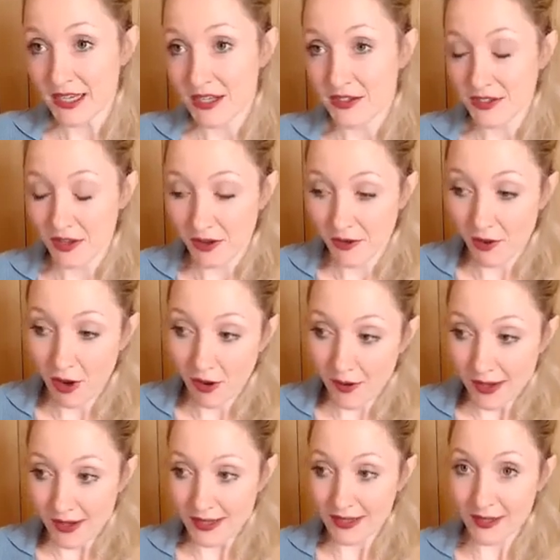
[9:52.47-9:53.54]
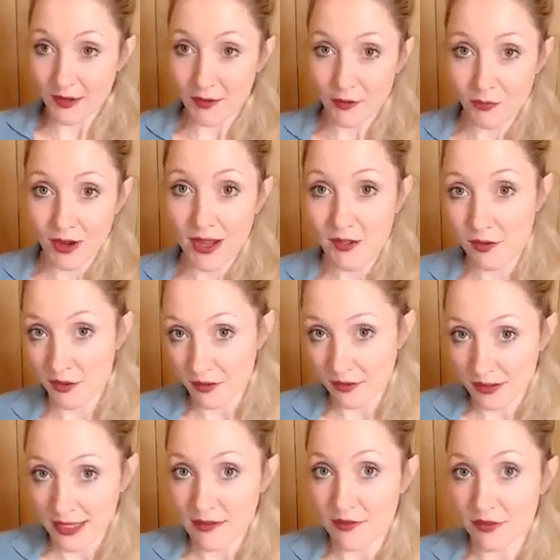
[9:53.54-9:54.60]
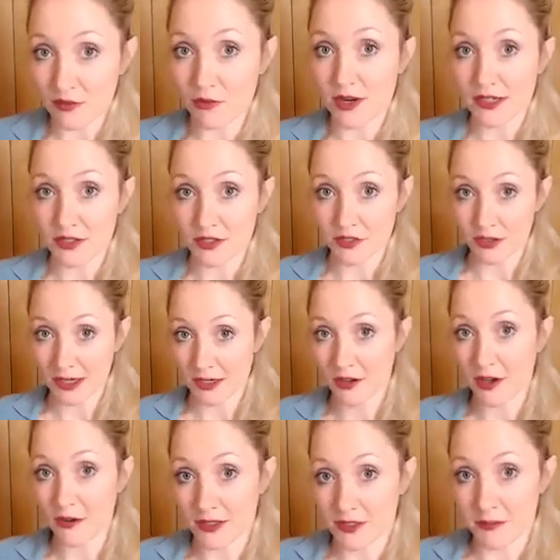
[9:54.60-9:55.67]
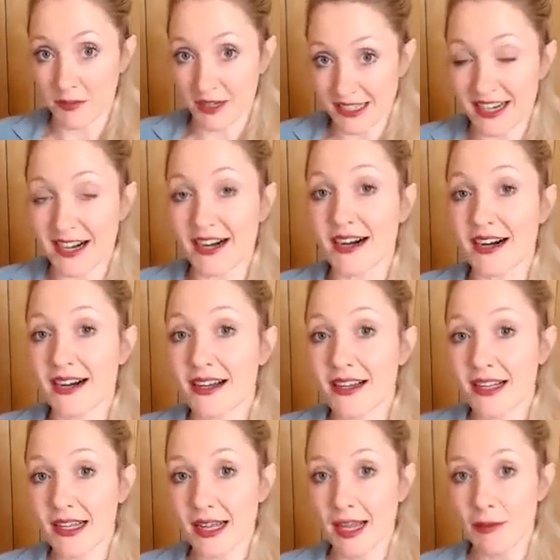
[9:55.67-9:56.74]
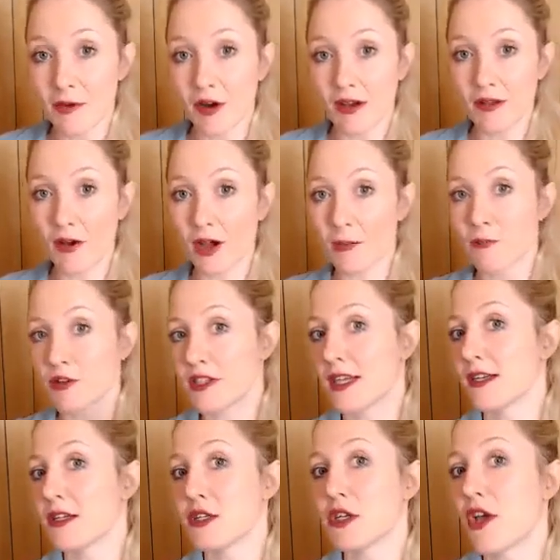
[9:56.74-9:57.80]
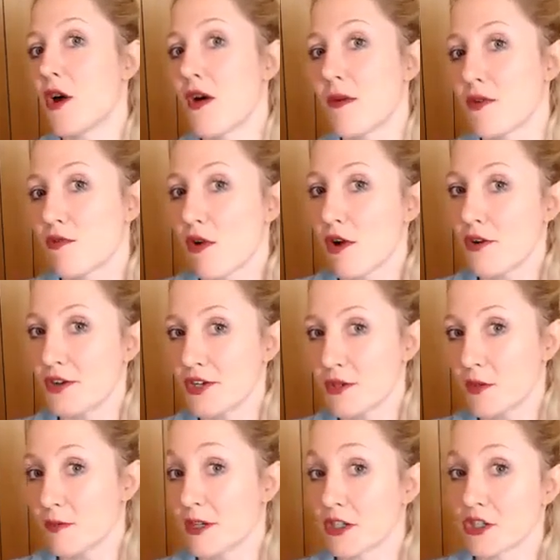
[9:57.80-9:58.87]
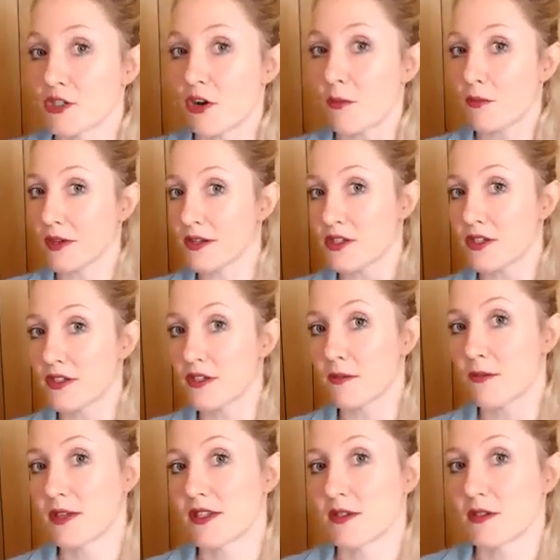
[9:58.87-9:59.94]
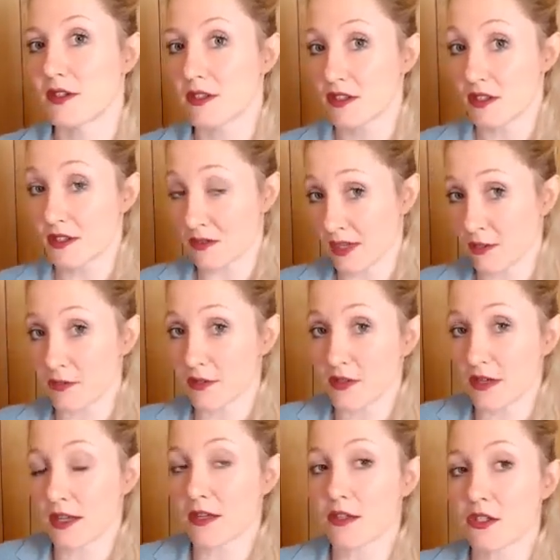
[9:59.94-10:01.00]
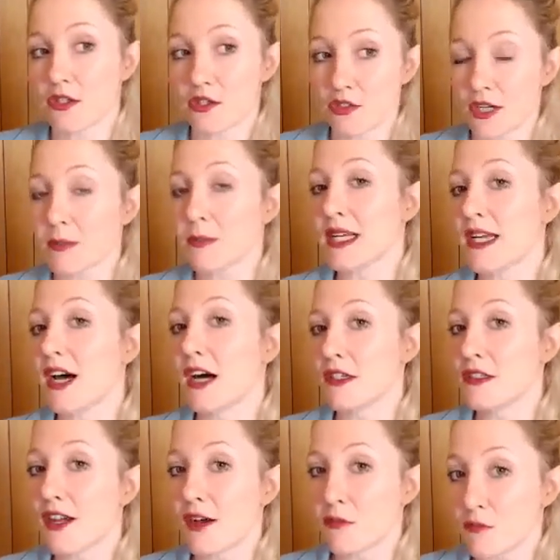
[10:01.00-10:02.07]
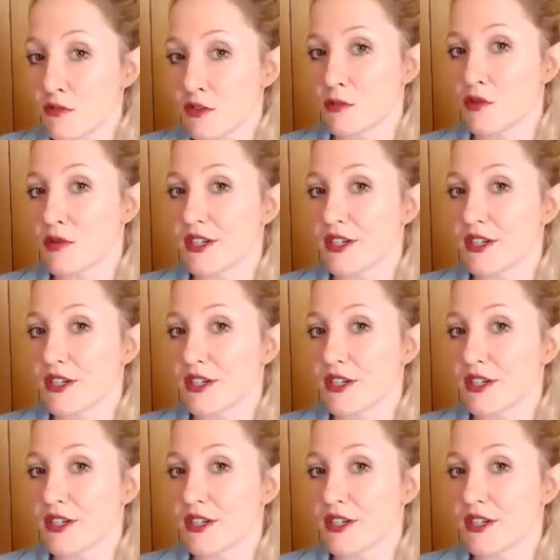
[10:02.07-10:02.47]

So rather than leaving the restaurant and going to my car, I pretended to go up the road and do a bit of shopping just it was an extremely uncomfortable